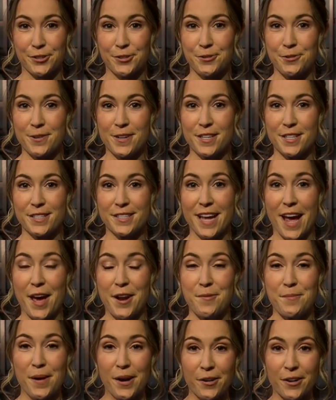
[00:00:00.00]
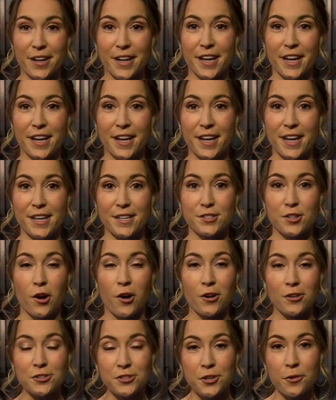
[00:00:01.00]
who is an American, is
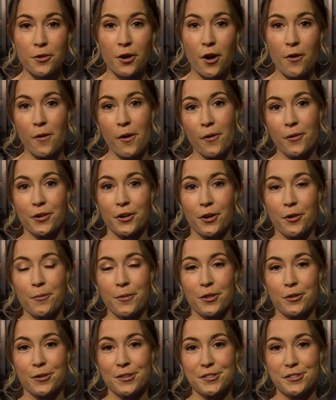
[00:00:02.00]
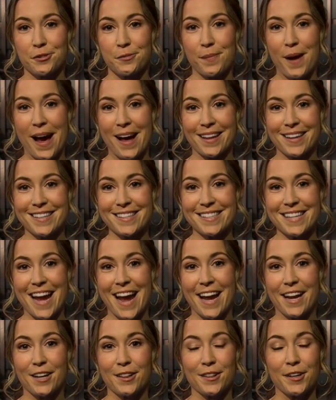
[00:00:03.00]
also co-owner with Crystal Palace
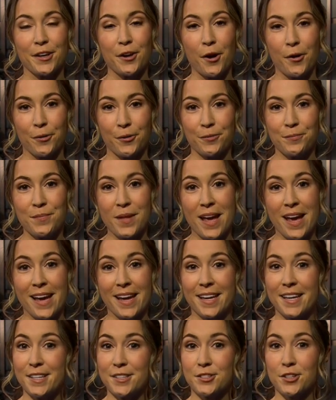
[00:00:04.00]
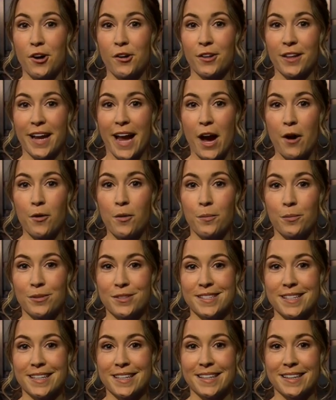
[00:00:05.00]
and Lyon. He is calling out
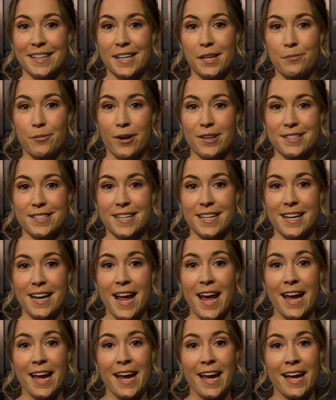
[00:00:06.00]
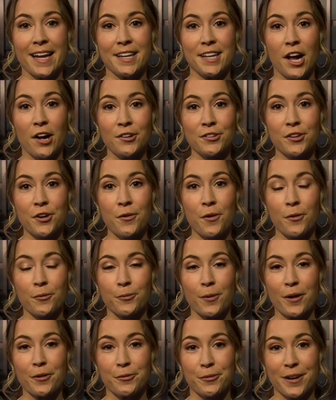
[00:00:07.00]
Brazilian league president Edinaldo
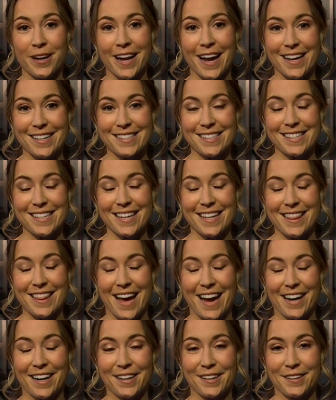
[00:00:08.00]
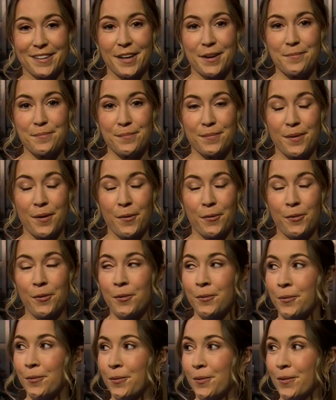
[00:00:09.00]
Rodriguez in that clip.
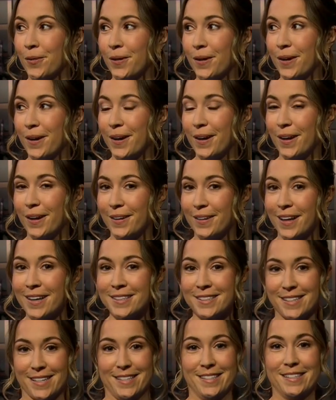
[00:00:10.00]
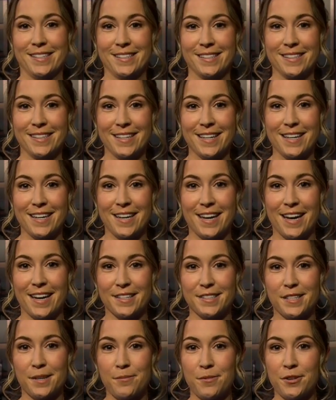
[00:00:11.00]
Whew. Alexis,
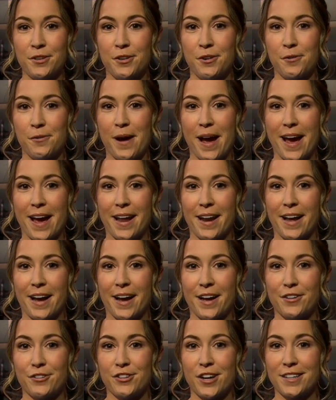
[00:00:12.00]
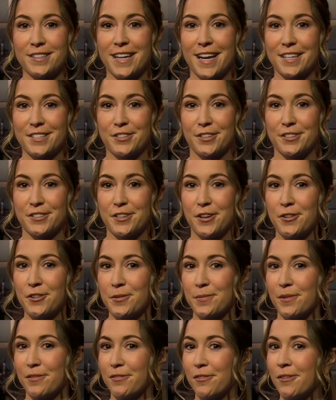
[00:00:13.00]
someone who had John Textor as an
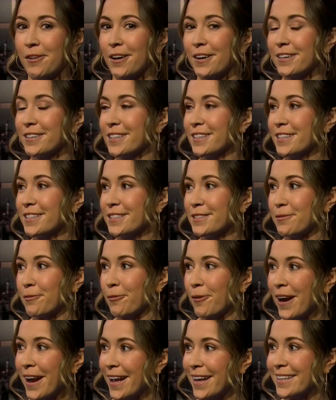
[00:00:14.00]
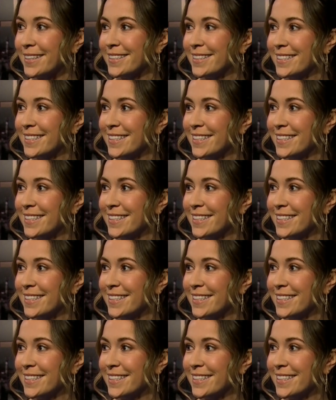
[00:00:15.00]
owner before, did this rant